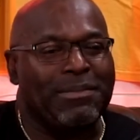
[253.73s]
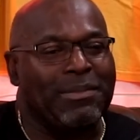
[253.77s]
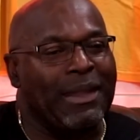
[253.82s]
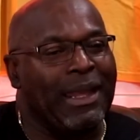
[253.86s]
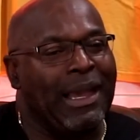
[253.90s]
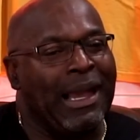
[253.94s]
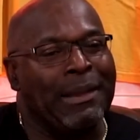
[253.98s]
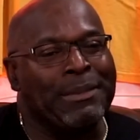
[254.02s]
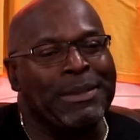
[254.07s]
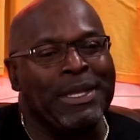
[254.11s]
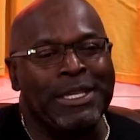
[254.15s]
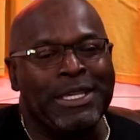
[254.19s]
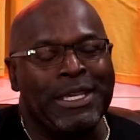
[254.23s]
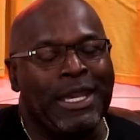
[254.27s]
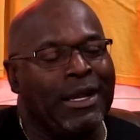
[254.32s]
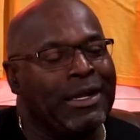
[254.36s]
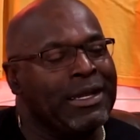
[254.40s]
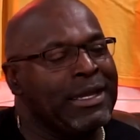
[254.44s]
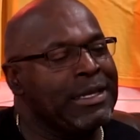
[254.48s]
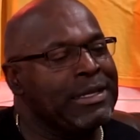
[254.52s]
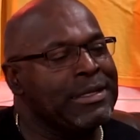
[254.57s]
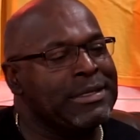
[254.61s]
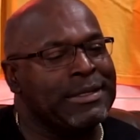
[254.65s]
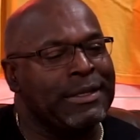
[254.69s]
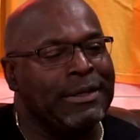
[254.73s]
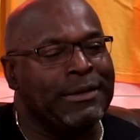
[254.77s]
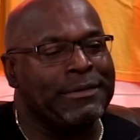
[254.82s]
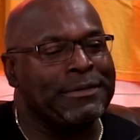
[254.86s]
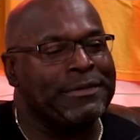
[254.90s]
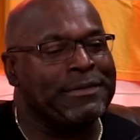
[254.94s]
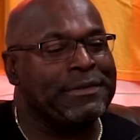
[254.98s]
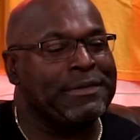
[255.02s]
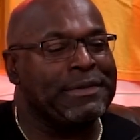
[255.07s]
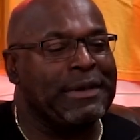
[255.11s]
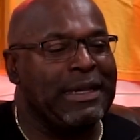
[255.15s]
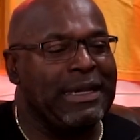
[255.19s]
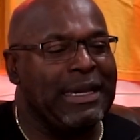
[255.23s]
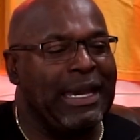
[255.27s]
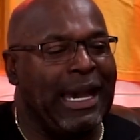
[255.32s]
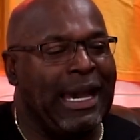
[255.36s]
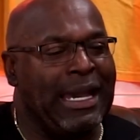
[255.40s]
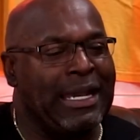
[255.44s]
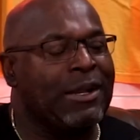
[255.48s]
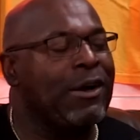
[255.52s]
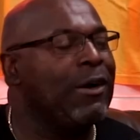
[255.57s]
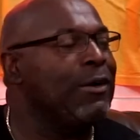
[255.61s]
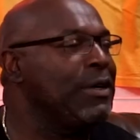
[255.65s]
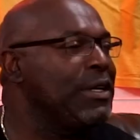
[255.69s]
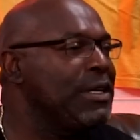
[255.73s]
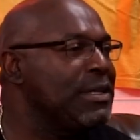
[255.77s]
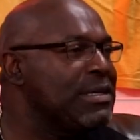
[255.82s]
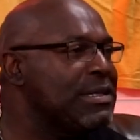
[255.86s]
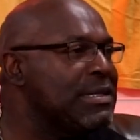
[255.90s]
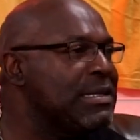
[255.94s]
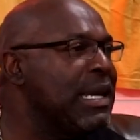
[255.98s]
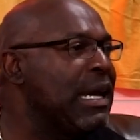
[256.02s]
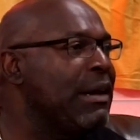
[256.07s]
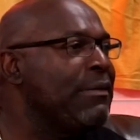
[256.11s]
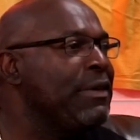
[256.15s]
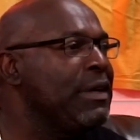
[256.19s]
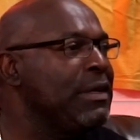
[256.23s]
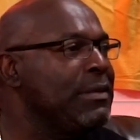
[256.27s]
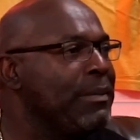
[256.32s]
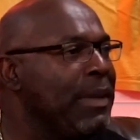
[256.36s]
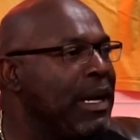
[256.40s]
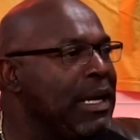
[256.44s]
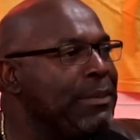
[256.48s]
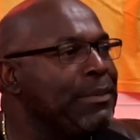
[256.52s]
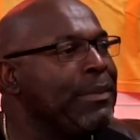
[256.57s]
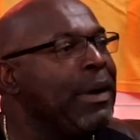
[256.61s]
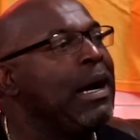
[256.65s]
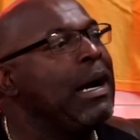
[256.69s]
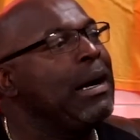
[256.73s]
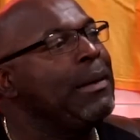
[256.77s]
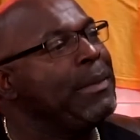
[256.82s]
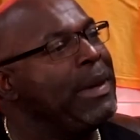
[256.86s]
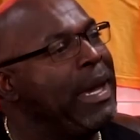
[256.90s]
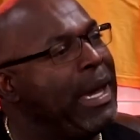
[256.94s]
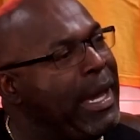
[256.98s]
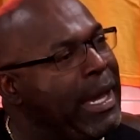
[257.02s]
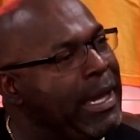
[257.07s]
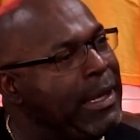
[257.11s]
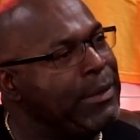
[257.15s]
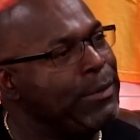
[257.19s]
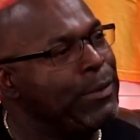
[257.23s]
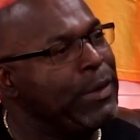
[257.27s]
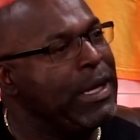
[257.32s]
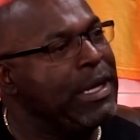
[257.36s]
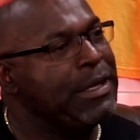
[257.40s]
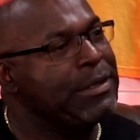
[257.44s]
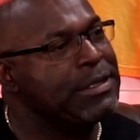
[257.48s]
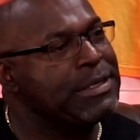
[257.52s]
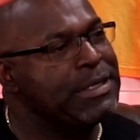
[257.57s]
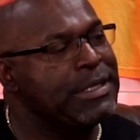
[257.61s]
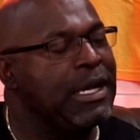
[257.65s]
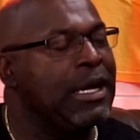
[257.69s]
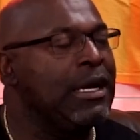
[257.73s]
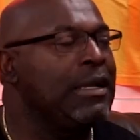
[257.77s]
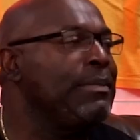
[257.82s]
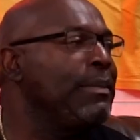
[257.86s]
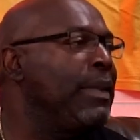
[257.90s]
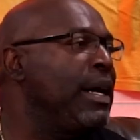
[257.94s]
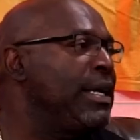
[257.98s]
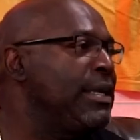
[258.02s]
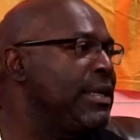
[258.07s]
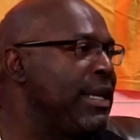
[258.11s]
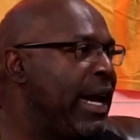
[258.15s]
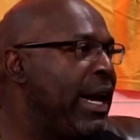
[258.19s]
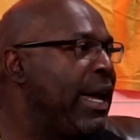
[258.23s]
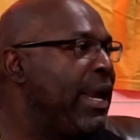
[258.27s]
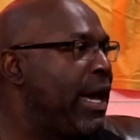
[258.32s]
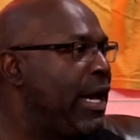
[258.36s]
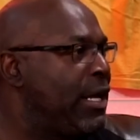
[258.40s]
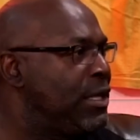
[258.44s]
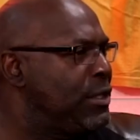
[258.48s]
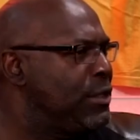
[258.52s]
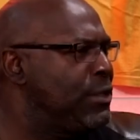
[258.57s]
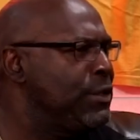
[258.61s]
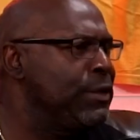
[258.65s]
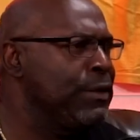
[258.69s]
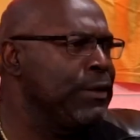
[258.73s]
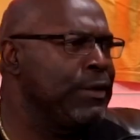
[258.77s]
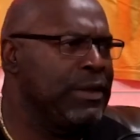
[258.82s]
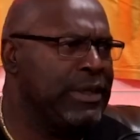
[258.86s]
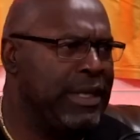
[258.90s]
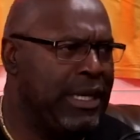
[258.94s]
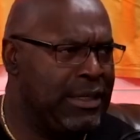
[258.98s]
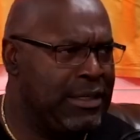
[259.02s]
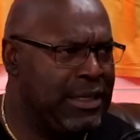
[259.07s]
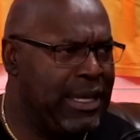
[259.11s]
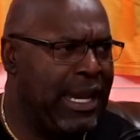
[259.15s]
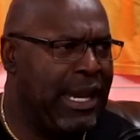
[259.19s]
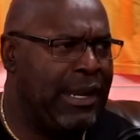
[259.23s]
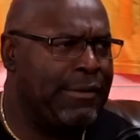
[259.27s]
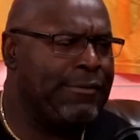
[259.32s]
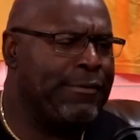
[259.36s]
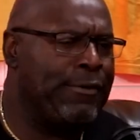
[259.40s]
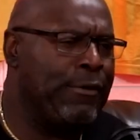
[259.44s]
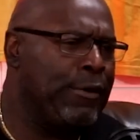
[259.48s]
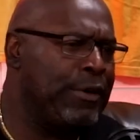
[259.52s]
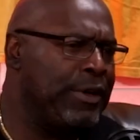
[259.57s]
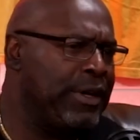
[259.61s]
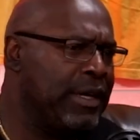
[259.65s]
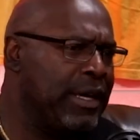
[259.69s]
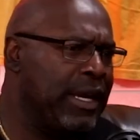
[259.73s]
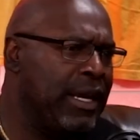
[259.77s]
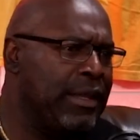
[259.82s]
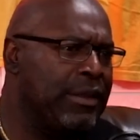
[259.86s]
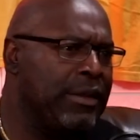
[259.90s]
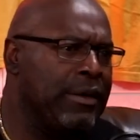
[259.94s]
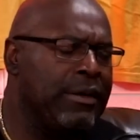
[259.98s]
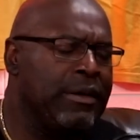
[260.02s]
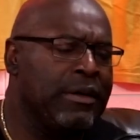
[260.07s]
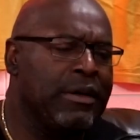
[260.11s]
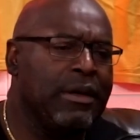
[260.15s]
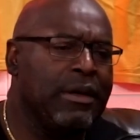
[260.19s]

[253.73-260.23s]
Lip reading: I'm the youngest of, I call it 7. My mom had a son, my dad had 2, and then they had 4 together.